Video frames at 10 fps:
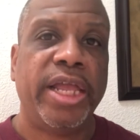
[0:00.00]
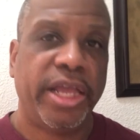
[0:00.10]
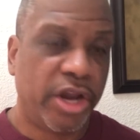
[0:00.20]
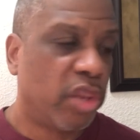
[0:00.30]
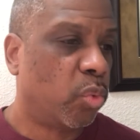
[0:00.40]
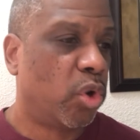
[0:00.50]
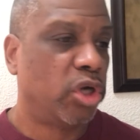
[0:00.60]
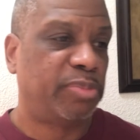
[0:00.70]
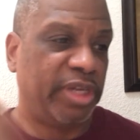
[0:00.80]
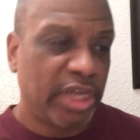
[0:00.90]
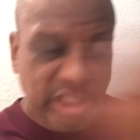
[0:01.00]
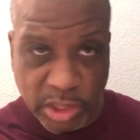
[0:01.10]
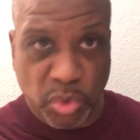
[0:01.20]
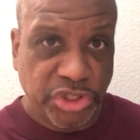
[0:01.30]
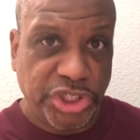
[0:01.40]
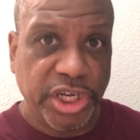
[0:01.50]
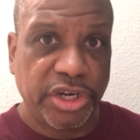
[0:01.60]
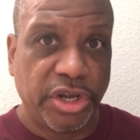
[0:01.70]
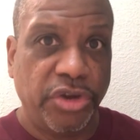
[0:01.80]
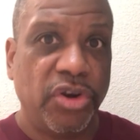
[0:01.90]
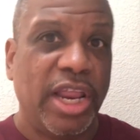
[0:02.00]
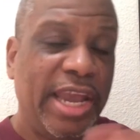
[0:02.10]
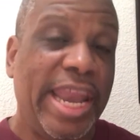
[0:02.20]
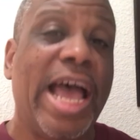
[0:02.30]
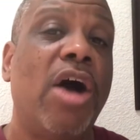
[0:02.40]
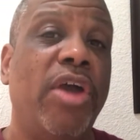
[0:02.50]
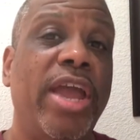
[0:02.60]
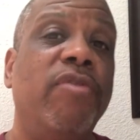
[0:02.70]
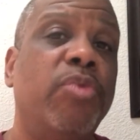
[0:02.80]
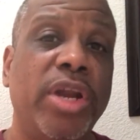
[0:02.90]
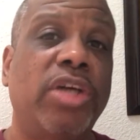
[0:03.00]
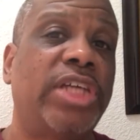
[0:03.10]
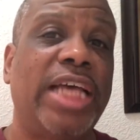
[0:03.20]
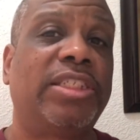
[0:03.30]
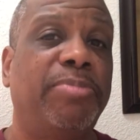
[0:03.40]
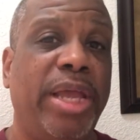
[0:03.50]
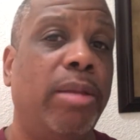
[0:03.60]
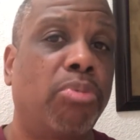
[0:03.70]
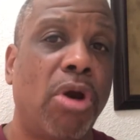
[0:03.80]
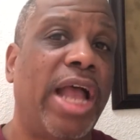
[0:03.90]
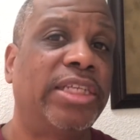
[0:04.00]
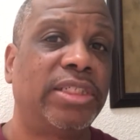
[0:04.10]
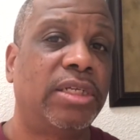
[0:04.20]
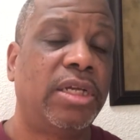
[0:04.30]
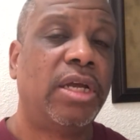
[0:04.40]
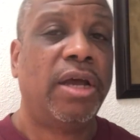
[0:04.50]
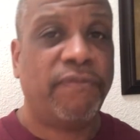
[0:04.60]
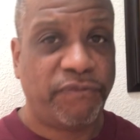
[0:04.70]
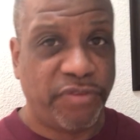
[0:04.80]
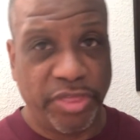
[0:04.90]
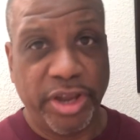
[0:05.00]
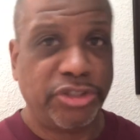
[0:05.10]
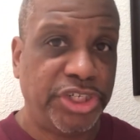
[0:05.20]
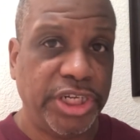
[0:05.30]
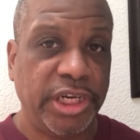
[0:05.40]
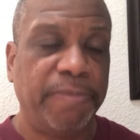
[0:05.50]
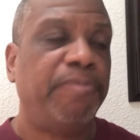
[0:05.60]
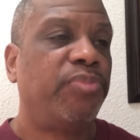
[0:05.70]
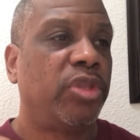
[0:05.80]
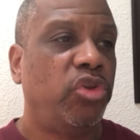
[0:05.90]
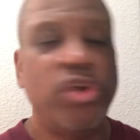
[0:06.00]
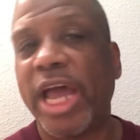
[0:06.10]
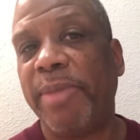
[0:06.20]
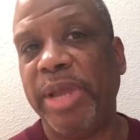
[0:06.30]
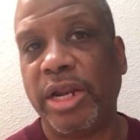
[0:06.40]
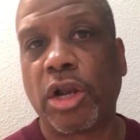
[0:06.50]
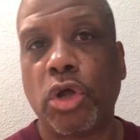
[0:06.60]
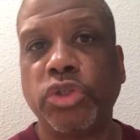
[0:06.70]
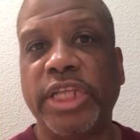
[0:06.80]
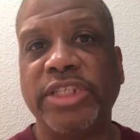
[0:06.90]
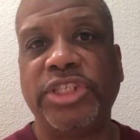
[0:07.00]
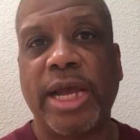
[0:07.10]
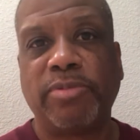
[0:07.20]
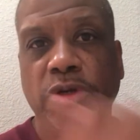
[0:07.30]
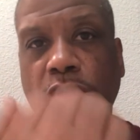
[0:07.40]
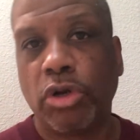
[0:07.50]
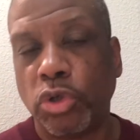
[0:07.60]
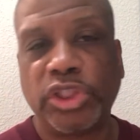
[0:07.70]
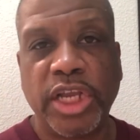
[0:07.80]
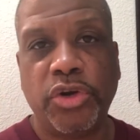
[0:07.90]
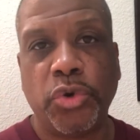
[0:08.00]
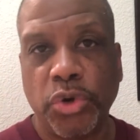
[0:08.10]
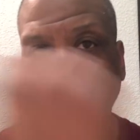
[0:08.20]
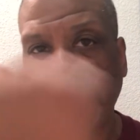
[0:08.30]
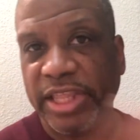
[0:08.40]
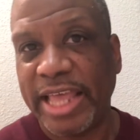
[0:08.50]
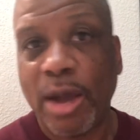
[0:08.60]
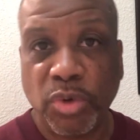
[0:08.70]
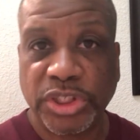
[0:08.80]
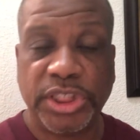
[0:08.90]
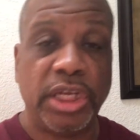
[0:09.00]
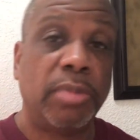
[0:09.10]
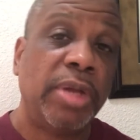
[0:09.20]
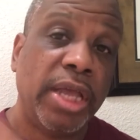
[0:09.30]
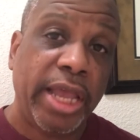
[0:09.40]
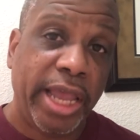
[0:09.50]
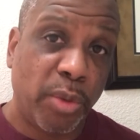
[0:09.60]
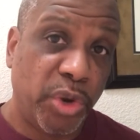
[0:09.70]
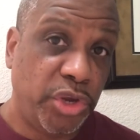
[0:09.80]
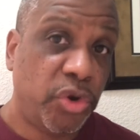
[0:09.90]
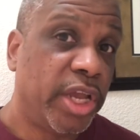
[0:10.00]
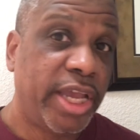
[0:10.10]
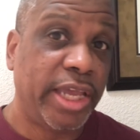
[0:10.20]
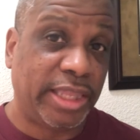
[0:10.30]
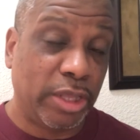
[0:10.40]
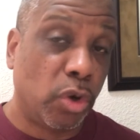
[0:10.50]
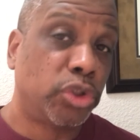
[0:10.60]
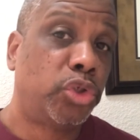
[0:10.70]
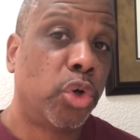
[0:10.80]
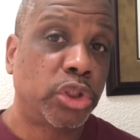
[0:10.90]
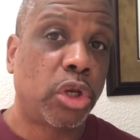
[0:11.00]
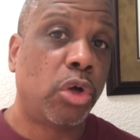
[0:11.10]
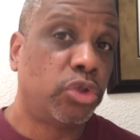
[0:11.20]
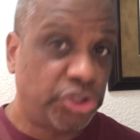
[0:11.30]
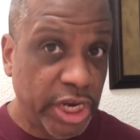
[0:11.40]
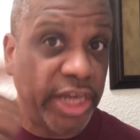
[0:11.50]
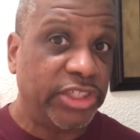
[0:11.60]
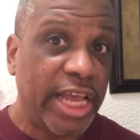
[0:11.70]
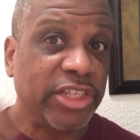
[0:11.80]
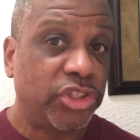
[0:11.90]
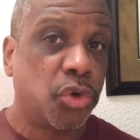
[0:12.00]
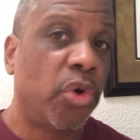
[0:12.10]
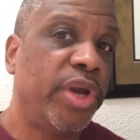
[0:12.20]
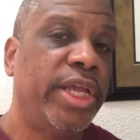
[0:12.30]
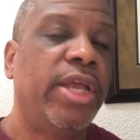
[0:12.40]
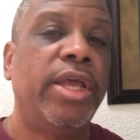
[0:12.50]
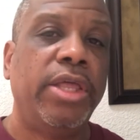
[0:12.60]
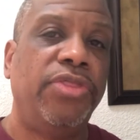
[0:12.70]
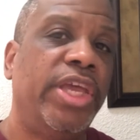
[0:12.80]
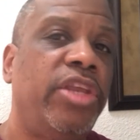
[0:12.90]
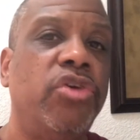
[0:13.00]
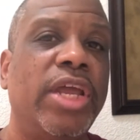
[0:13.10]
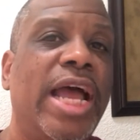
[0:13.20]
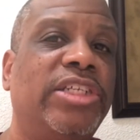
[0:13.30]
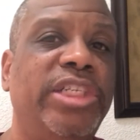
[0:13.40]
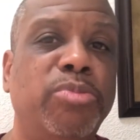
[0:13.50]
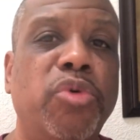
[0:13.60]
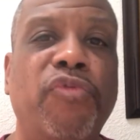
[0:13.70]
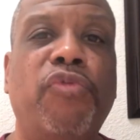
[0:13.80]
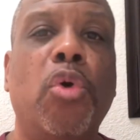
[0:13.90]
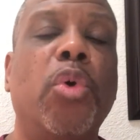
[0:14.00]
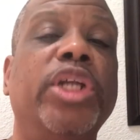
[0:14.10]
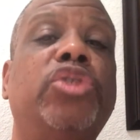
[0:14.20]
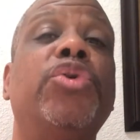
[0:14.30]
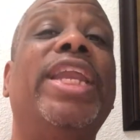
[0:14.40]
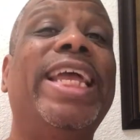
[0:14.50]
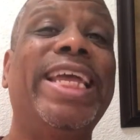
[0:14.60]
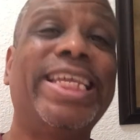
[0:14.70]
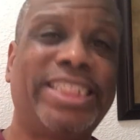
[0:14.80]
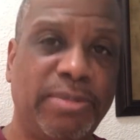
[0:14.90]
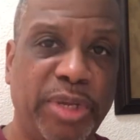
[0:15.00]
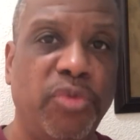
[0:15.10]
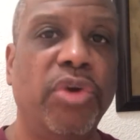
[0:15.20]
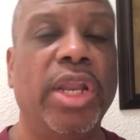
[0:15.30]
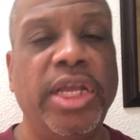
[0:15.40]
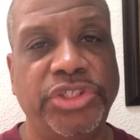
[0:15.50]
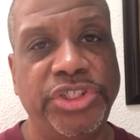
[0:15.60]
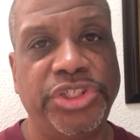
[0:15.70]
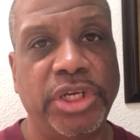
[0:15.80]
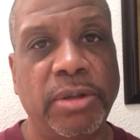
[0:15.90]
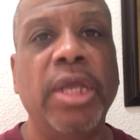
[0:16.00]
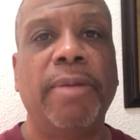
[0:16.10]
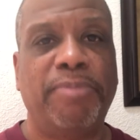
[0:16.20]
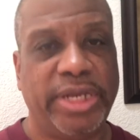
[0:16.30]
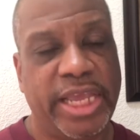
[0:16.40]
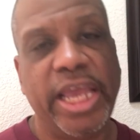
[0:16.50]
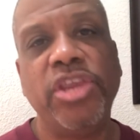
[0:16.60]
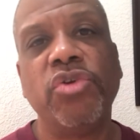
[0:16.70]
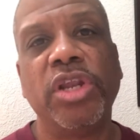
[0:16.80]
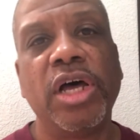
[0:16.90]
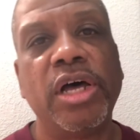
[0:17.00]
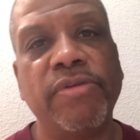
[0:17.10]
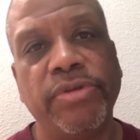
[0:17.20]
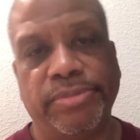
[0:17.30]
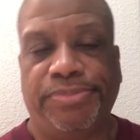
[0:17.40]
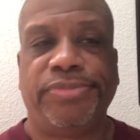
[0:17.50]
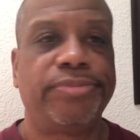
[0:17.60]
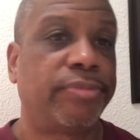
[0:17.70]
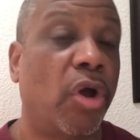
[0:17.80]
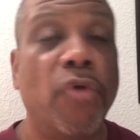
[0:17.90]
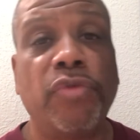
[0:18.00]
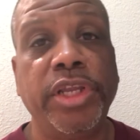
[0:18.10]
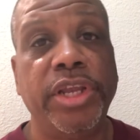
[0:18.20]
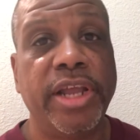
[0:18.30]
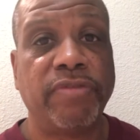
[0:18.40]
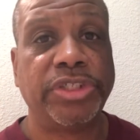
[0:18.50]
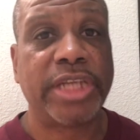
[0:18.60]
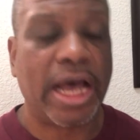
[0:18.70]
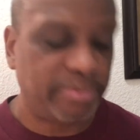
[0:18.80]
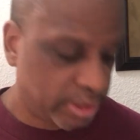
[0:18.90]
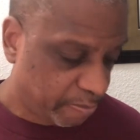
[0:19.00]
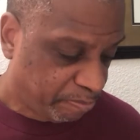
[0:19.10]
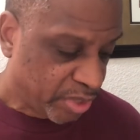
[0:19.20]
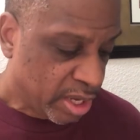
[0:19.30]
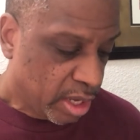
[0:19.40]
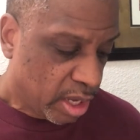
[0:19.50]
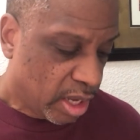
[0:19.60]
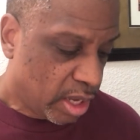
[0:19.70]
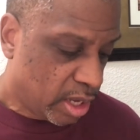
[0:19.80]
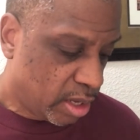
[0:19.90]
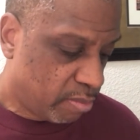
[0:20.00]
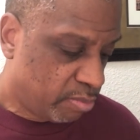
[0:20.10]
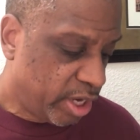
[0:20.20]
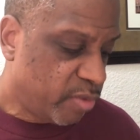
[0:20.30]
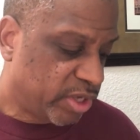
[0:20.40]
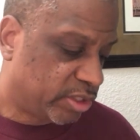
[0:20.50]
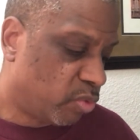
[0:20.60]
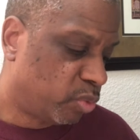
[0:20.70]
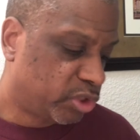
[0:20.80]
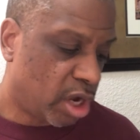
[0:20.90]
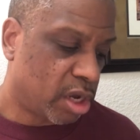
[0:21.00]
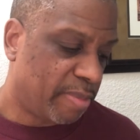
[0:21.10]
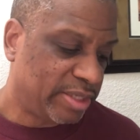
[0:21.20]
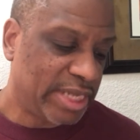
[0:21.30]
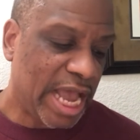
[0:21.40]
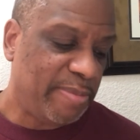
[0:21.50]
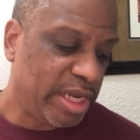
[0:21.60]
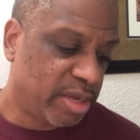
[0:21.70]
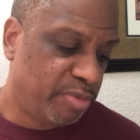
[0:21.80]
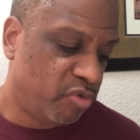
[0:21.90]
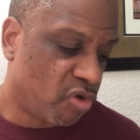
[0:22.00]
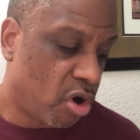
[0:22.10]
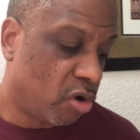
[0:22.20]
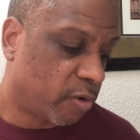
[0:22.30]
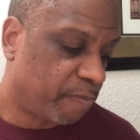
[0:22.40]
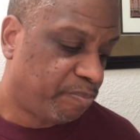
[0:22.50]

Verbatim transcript: In other words, because someone cheated on you, now everyone else has to pay the price for their cheating. You got to be able to close that chapter, close that door, say that was them. And when you could get those doors closed, change that story, then you could actually move forward into an intimate relationship. But can you love? Hopefully you never stopped. But anyway, someone was talking about timing could be wrong.